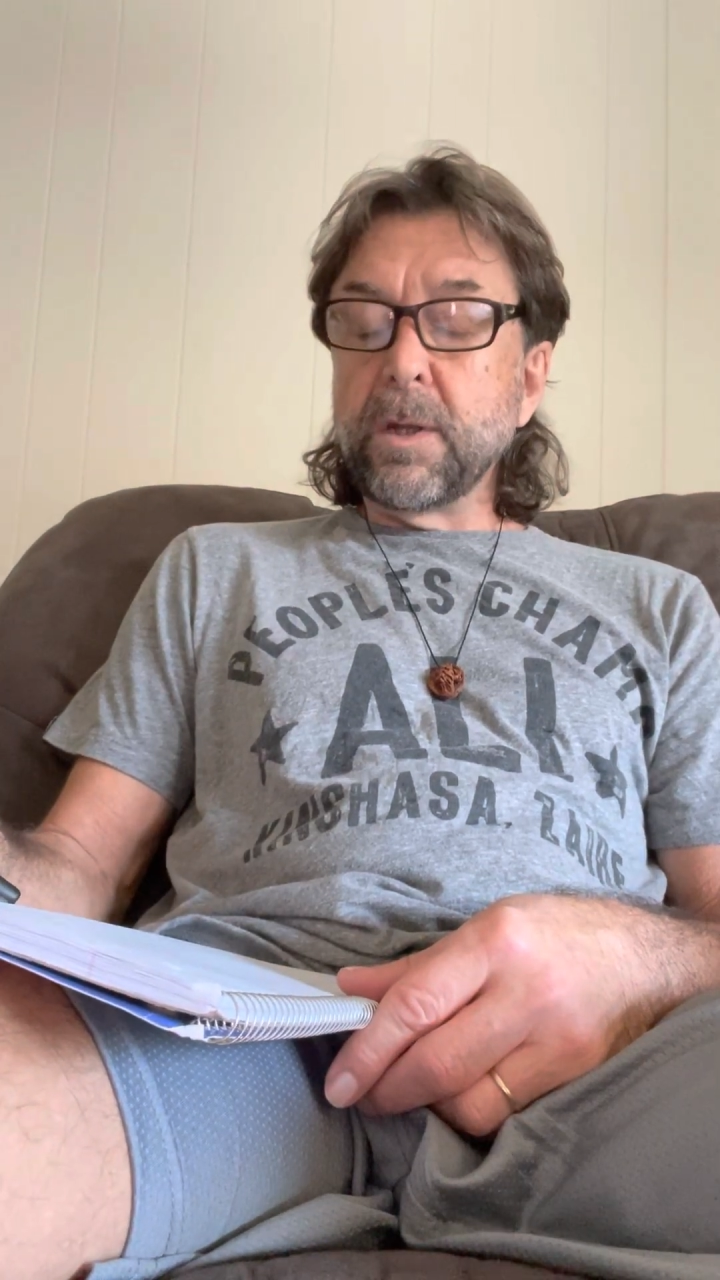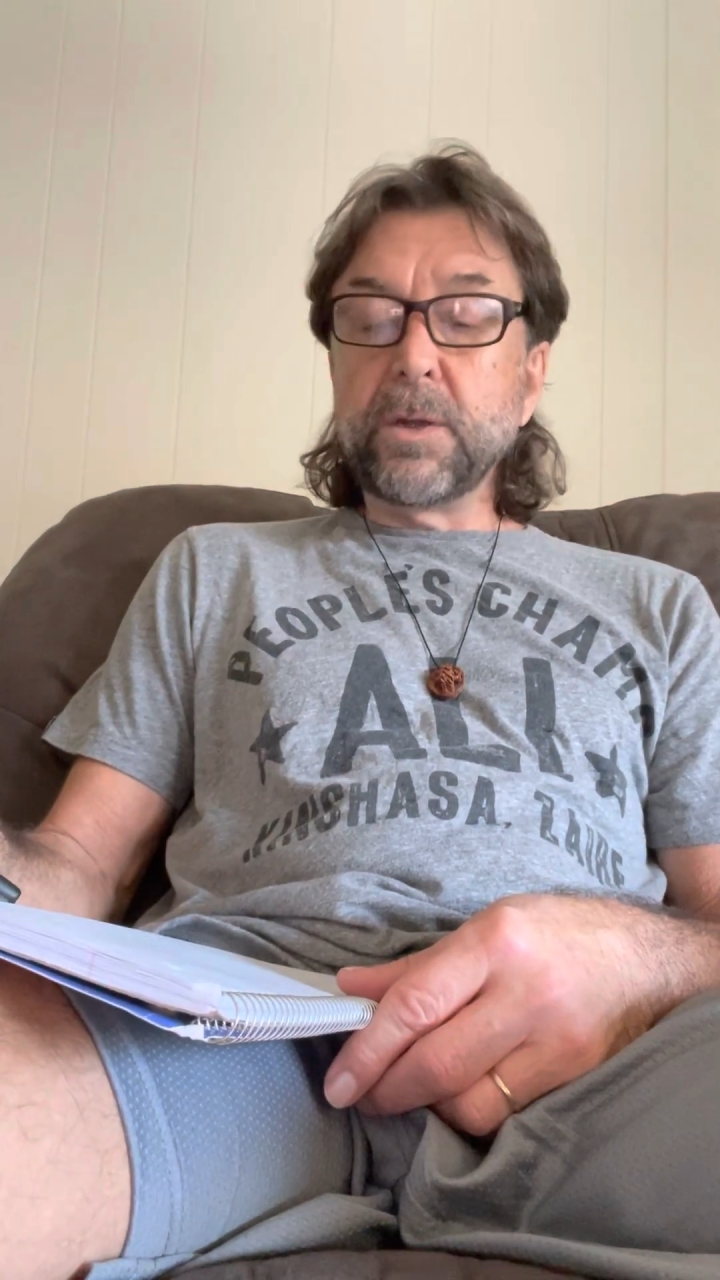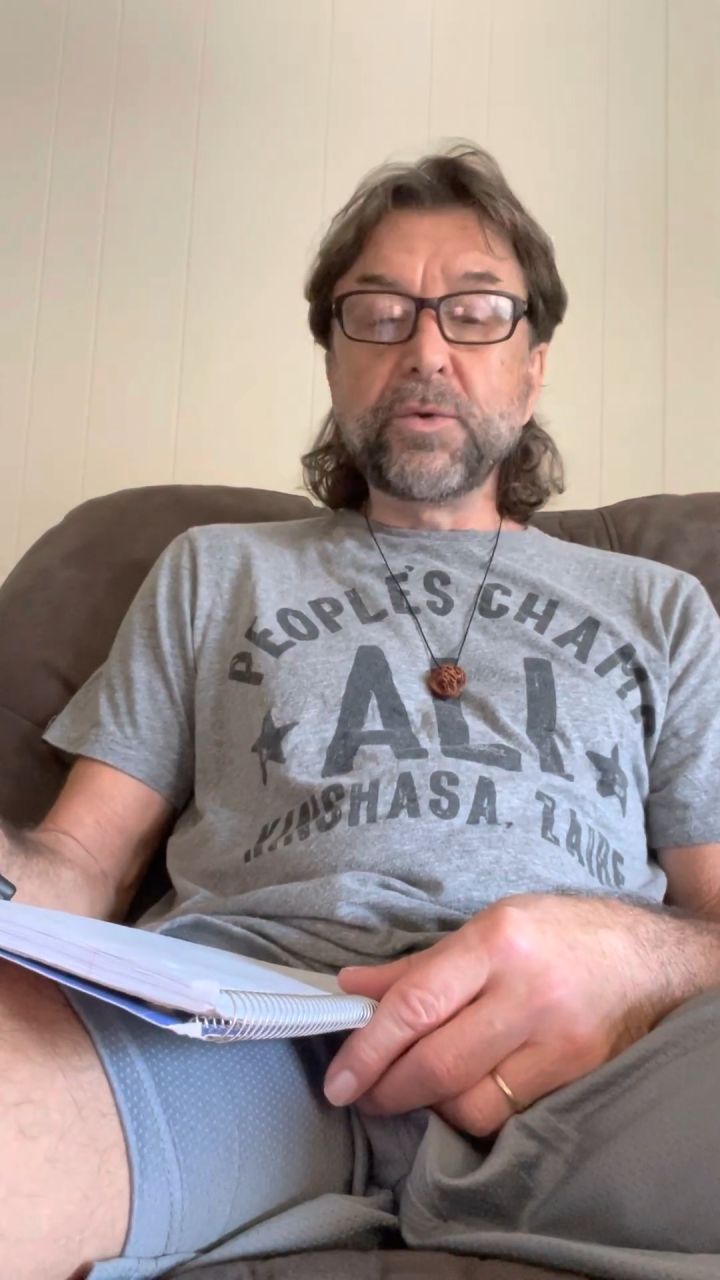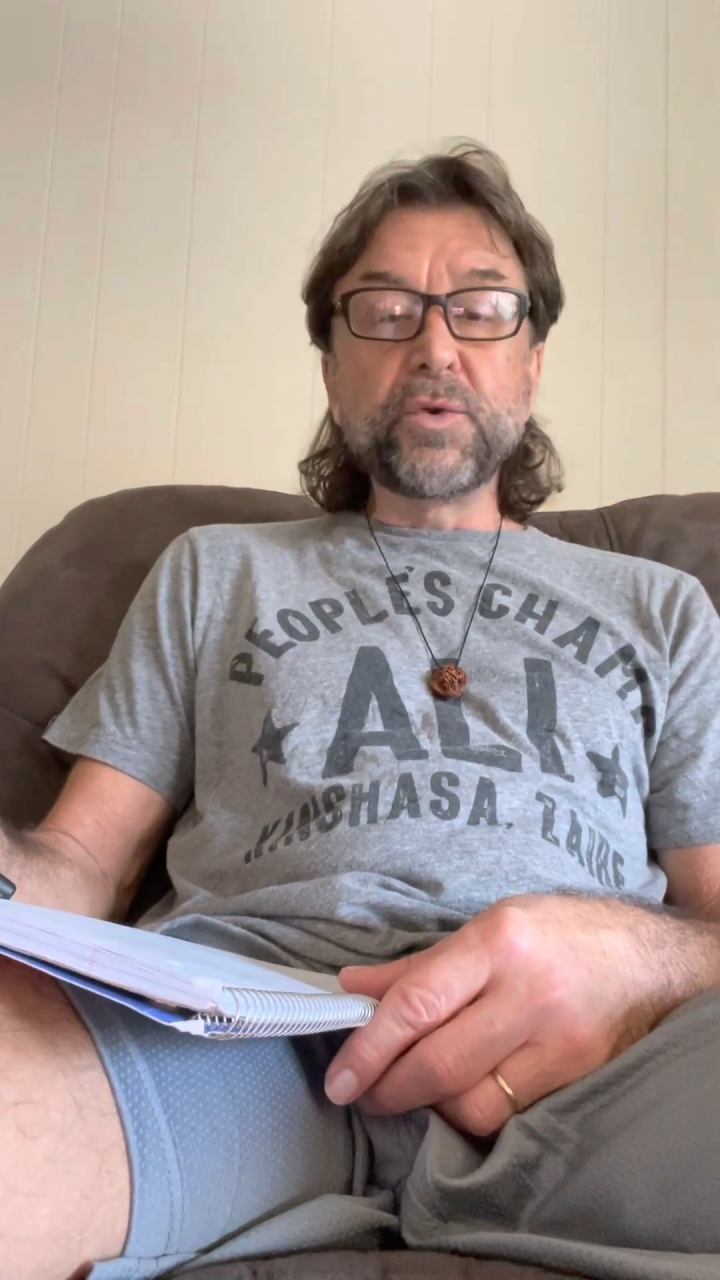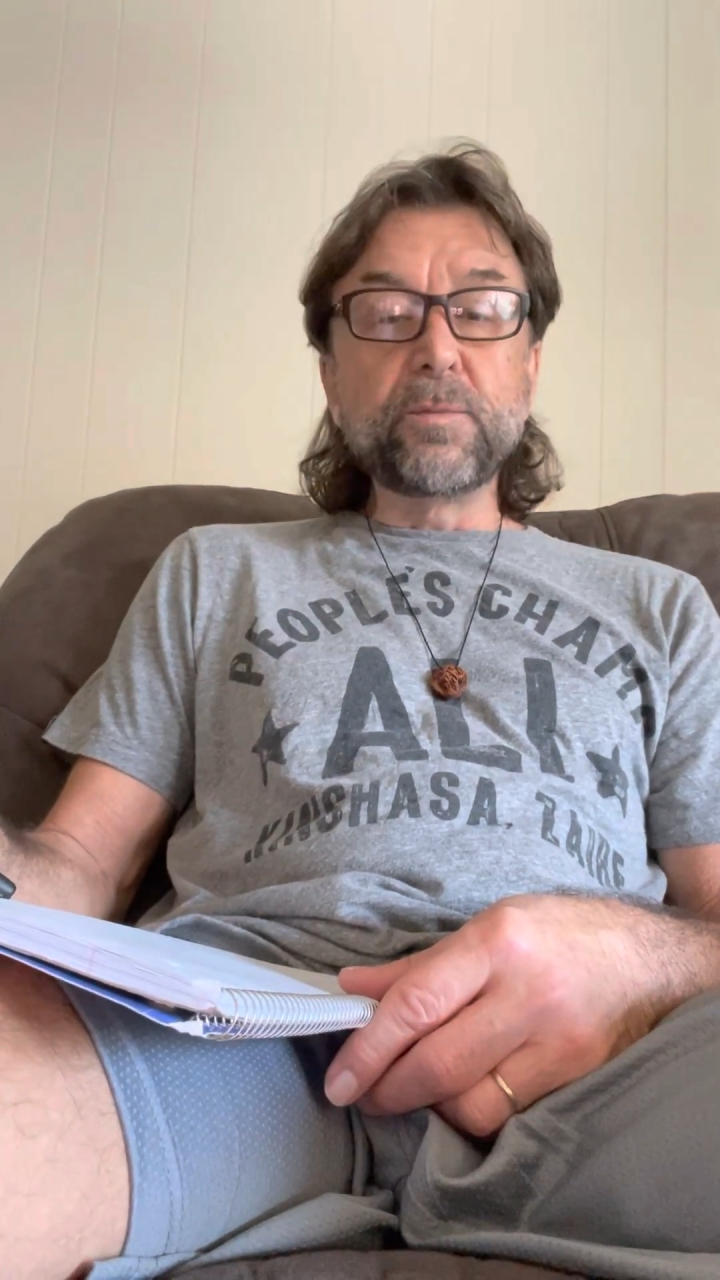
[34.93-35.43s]

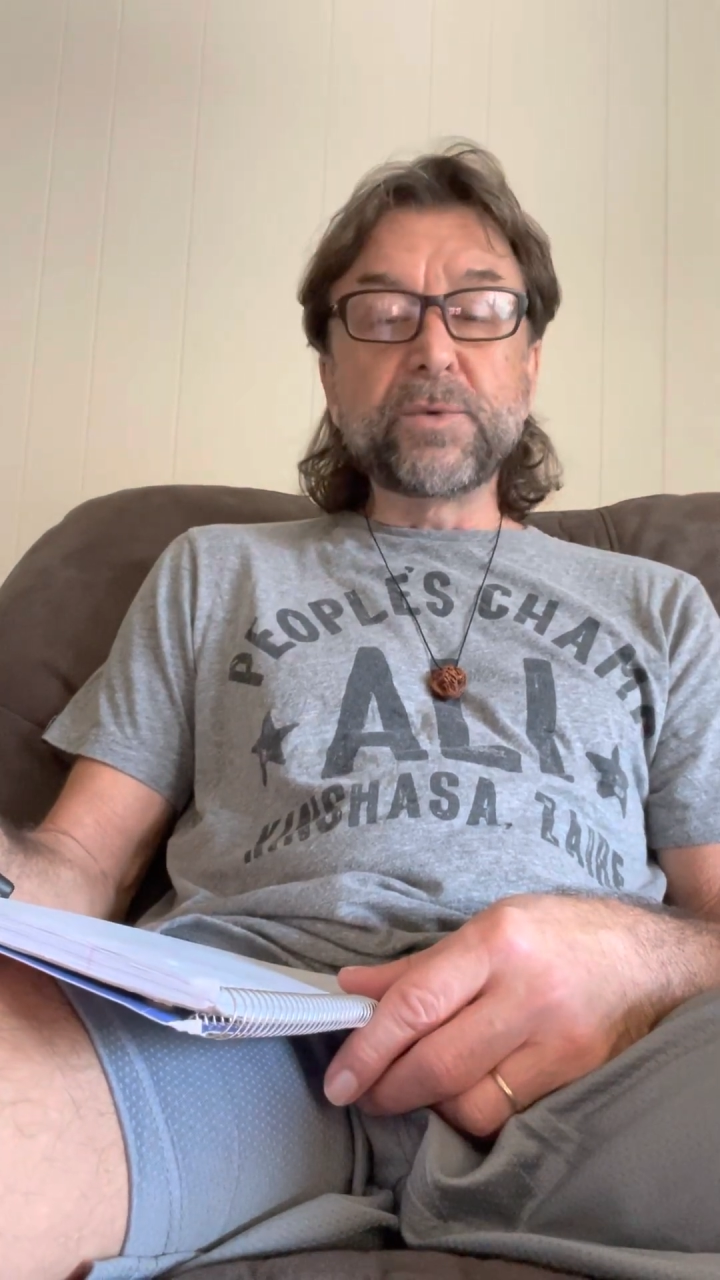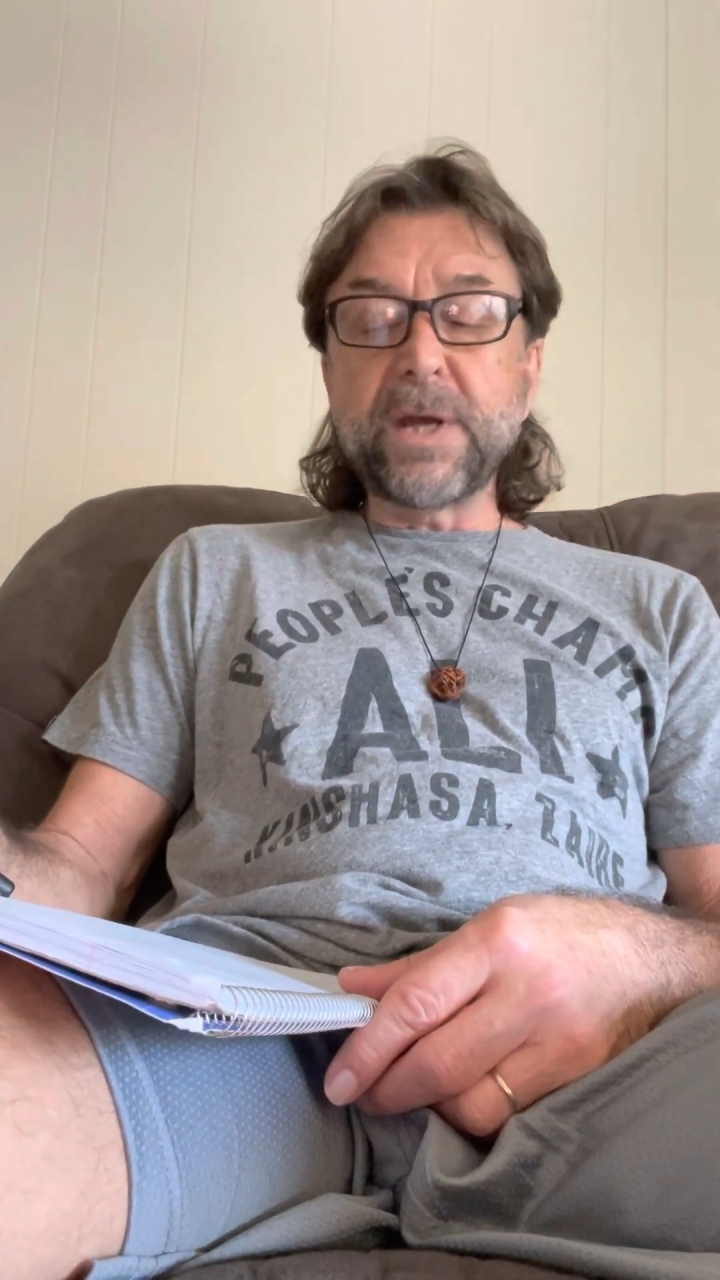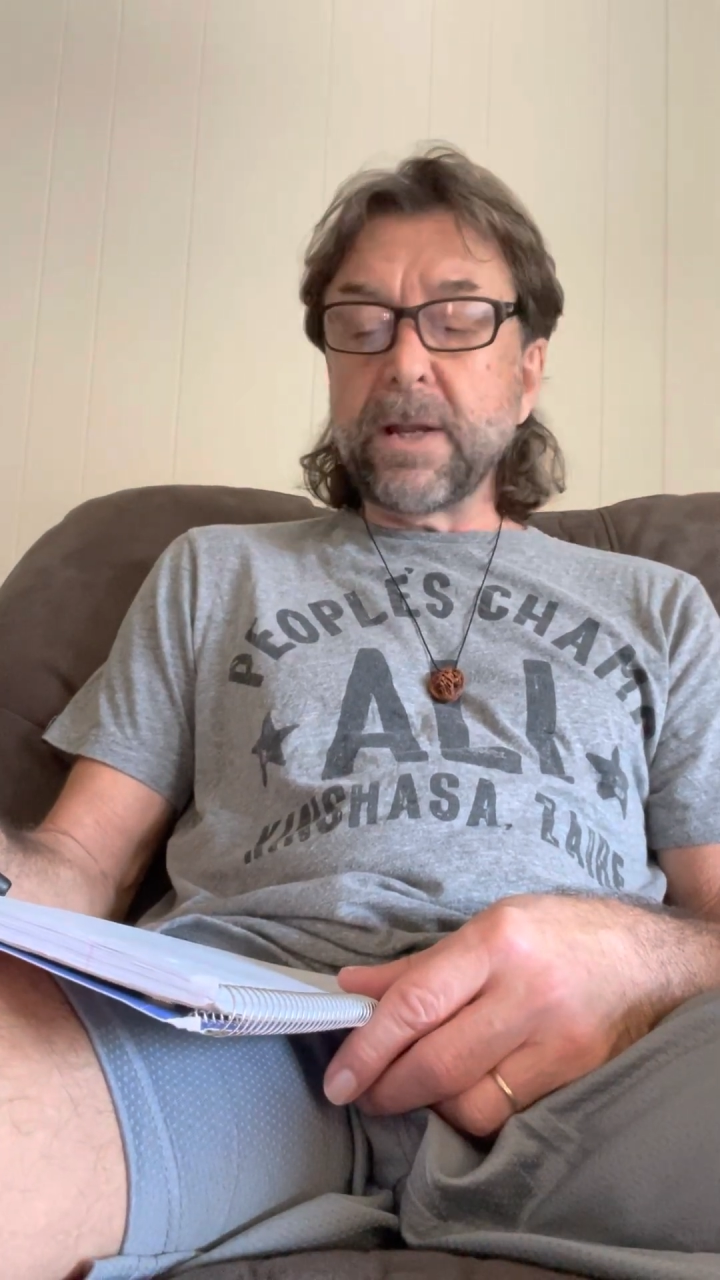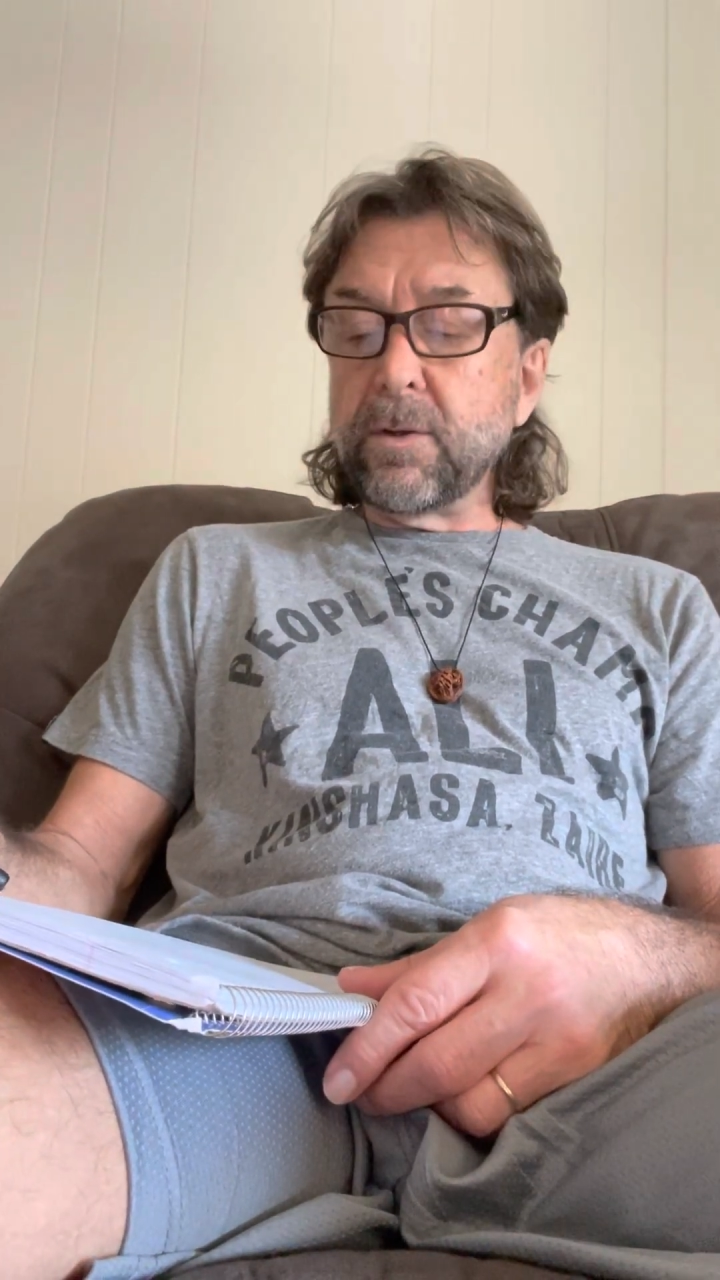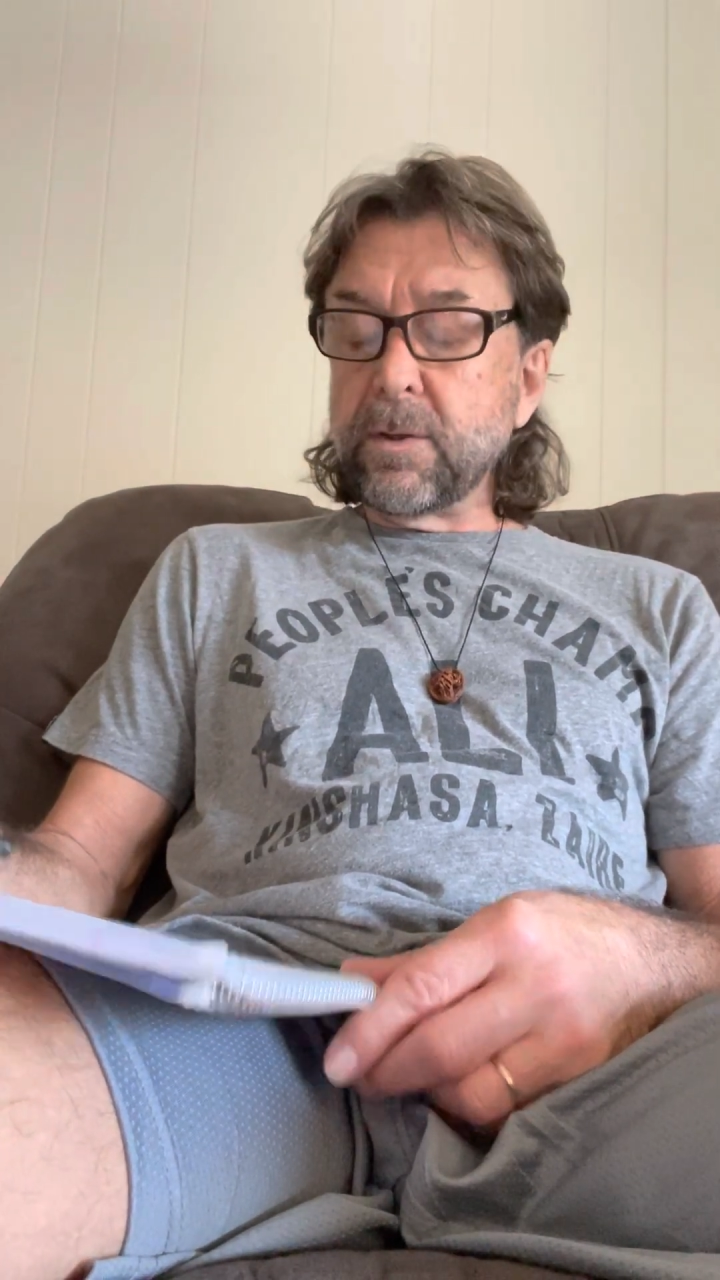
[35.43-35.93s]
YouTube
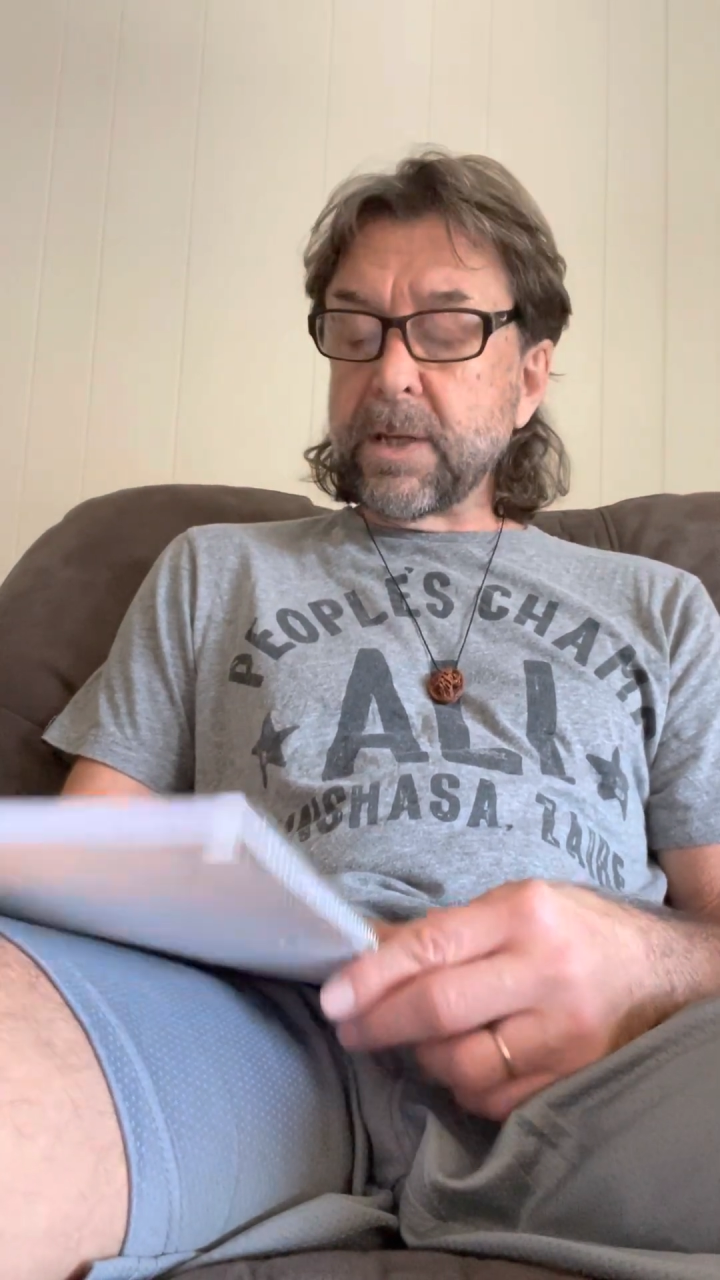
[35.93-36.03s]
channel